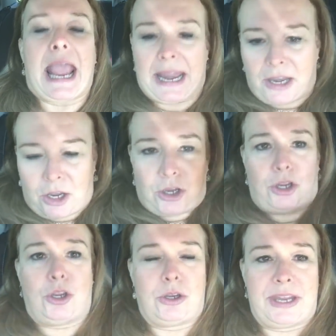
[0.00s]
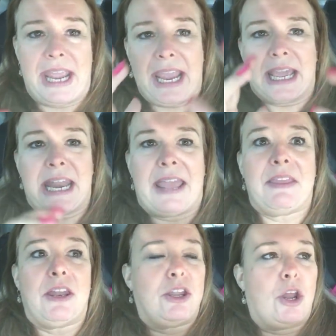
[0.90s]
and digging,
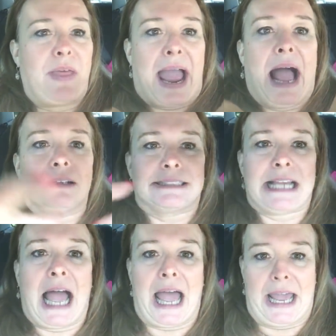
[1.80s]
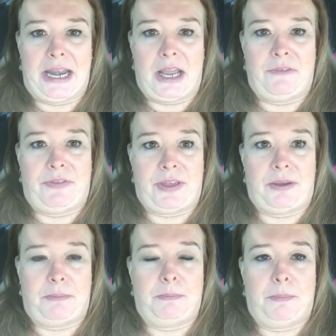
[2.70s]
and then the outside of the